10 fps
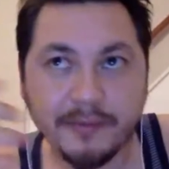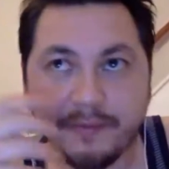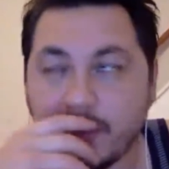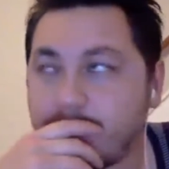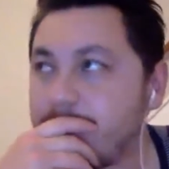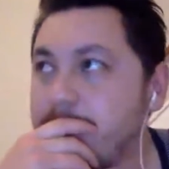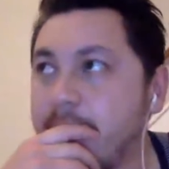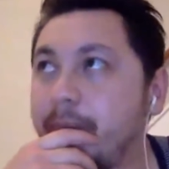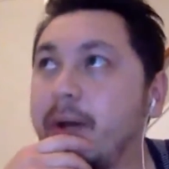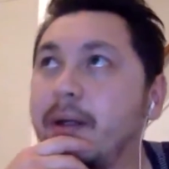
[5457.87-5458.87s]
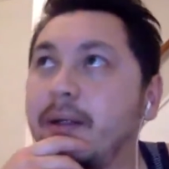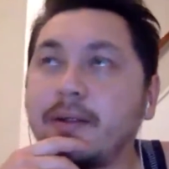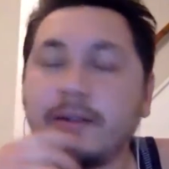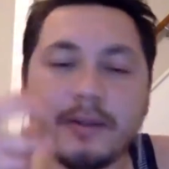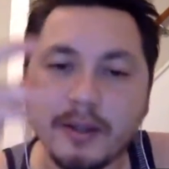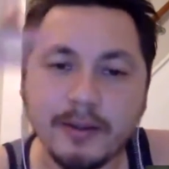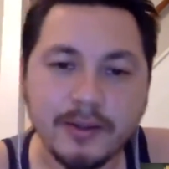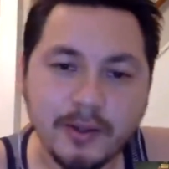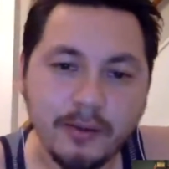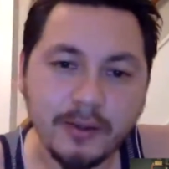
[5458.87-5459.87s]
in front of you, Medbay, and
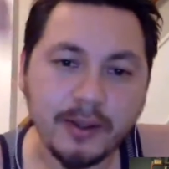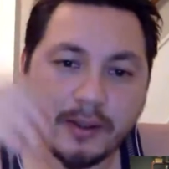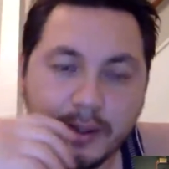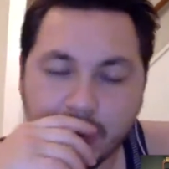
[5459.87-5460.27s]
it's got the